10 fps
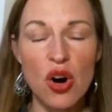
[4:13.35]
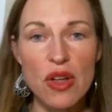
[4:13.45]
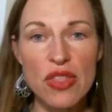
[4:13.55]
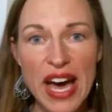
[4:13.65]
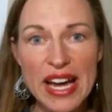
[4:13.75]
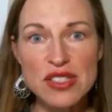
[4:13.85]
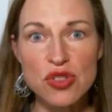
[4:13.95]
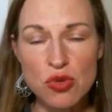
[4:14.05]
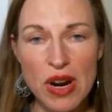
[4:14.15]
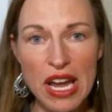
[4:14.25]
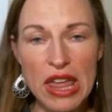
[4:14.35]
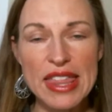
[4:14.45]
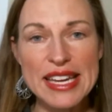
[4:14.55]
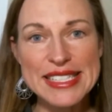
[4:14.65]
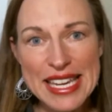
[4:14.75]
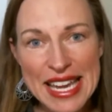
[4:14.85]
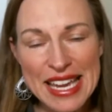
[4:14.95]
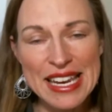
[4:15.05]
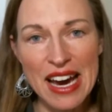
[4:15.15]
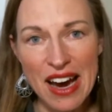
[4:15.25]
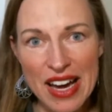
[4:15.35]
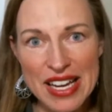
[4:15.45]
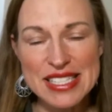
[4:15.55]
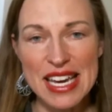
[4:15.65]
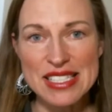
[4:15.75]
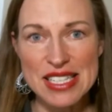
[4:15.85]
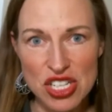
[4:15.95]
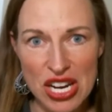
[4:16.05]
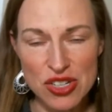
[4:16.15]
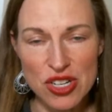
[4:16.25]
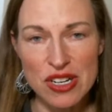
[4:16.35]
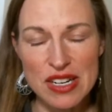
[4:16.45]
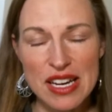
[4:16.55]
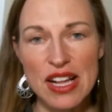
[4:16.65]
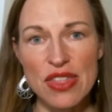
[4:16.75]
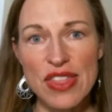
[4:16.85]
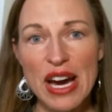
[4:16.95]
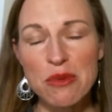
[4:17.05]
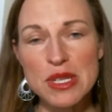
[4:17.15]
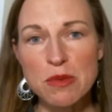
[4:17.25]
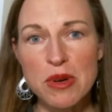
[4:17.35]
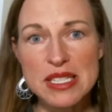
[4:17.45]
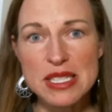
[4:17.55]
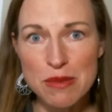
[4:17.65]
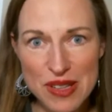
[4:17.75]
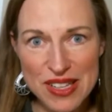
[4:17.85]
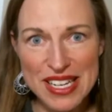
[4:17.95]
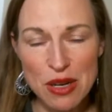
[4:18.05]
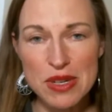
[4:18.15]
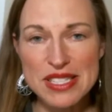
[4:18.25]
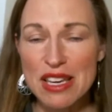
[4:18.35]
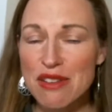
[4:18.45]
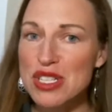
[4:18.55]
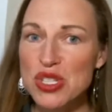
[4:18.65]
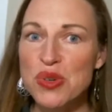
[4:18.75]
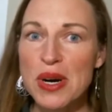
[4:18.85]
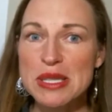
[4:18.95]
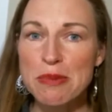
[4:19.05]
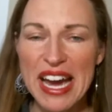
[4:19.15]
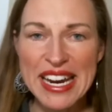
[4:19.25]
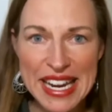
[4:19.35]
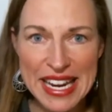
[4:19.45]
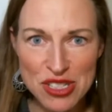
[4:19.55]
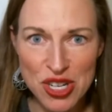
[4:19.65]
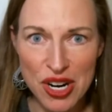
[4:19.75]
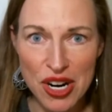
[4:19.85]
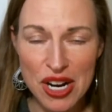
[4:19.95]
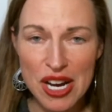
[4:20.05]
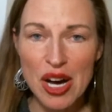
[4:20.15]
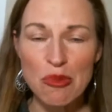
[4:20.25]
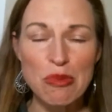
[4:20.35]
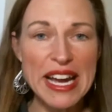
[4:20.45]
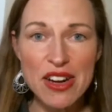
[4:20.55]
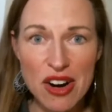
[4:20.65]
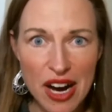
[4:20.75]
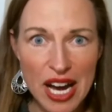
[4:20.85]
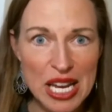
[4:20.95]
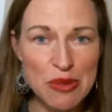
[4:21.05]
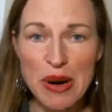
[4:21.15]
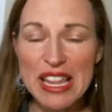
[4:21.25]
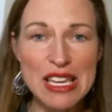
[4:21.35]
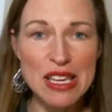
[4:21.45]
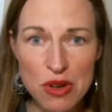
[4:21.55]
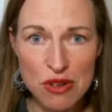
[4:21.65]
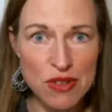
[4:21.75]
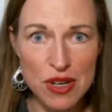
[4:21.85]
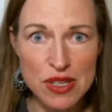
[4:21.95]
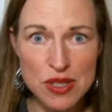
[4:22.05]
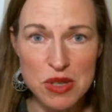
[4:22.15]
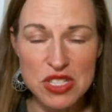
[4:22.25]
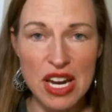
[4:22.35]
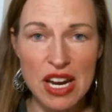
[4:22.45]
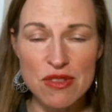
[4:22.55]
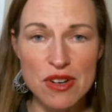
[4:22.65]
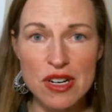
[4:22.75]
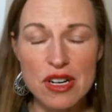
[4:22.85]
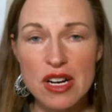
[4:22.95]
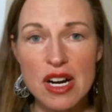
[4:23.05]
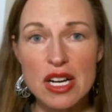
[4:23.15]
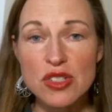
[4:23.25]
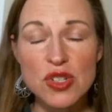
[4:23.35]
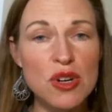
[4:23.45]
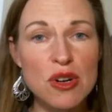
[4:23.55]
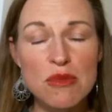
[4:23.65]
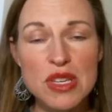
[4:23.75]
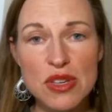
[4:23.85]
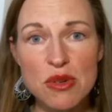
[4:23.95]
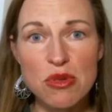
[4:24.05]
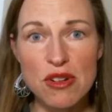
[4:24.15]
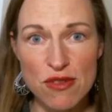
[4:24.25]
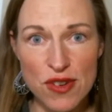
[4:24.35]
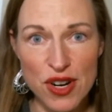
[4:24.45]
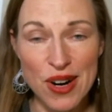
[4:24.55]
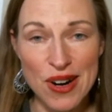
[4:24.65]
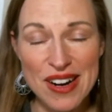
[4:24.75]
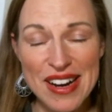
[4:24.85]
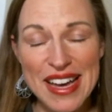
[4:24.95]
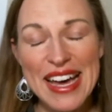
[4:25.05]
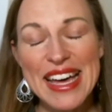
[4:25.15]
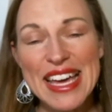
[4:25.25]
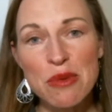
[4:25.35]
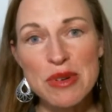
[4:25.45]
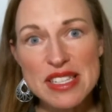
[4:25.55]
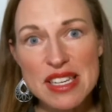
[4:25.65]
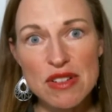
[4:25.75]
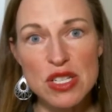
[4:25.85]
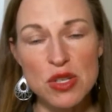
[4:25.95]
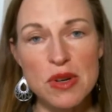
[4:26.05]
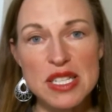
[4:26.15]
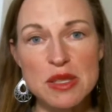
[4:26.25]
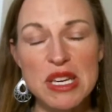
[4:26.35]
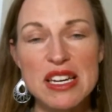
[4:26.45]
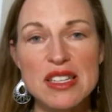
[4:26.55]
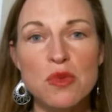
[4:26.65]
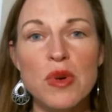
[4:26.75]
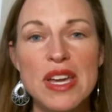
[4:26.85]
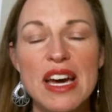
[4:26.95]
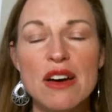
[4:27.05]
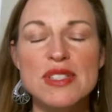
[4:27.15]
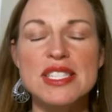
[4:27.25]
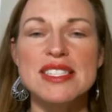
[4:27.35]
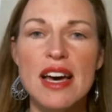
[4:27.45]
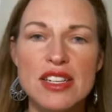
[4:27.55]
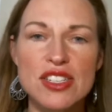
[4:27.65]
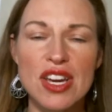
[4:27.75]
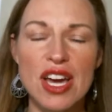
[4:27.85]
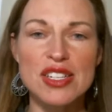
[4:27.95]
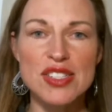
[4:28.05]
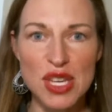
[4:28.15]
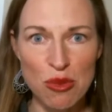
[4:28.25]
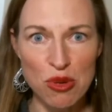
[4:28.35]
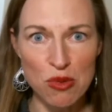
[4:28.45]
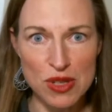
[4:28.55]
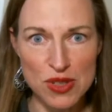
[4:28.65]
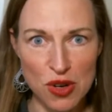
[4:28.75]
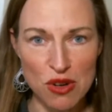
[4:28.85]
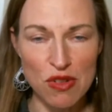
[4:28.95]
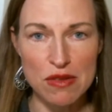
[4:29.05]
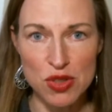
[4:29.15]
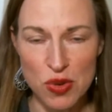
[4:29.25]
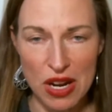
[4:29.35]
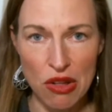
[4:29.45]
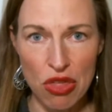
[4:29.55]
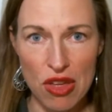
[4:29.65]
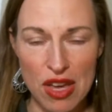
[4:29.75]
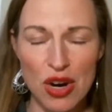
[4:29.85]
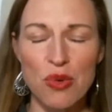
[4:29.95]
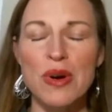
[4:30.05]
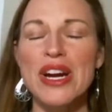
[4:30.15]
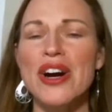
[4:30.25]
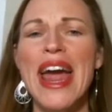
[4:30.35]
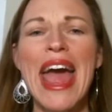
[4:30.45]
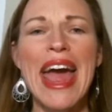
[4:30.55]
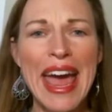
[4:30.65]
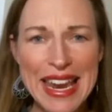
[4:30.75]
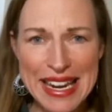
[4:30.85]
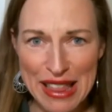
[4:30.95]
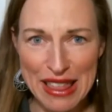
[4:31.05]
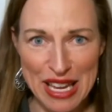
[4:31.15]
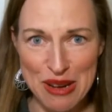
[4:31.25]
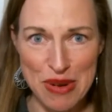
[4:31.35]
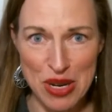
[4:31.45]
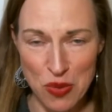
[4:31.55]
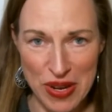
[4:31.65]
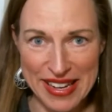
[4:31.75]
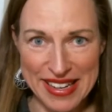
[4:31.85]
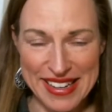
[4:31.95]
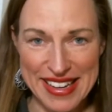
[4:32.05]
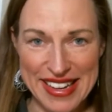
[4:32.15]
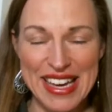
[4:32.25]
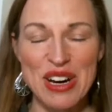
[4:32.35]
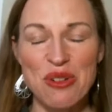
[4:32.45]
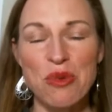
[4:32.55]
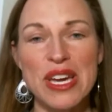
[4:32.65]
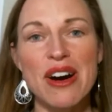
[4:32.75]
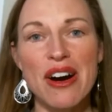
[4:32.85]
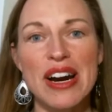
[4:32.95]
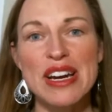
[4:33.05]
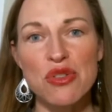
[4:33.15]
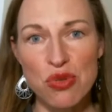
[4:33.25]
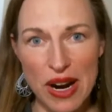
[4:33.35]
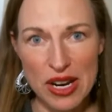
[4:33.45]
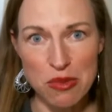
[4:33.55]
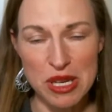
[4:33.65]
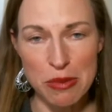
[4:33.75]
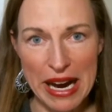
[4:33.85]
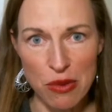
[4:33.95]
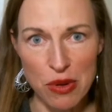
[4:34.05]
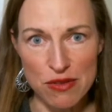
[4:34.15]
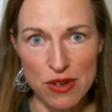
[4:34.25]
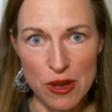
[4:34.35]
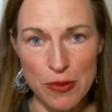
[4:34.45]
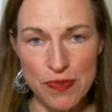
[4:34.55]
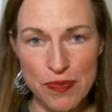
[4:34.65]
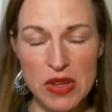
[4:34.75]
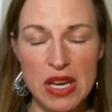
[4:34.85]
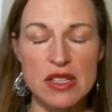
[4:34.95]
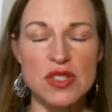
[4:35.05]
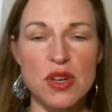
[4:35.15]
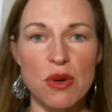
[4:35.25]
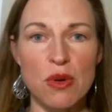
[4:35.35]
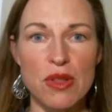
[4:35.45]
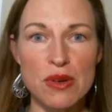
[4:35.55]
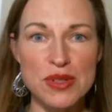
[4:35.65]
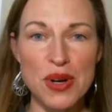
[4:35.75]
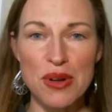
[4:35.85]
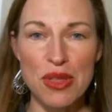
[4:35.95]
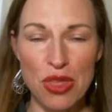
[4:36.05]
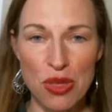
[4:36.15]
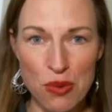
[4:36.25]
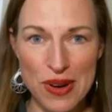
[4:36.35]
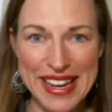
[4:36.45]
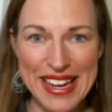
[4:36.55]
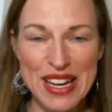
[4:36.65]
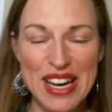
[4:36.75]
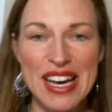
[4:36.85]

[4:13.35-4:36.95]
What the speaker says: that strength is in us as a gender. That responsibility was given to us by nature, by God, by the universe, whichever term you prefer. It was given to us because we have such a deep reserve of strength. We are anything but weak. We are incredibly powerful. So those are 3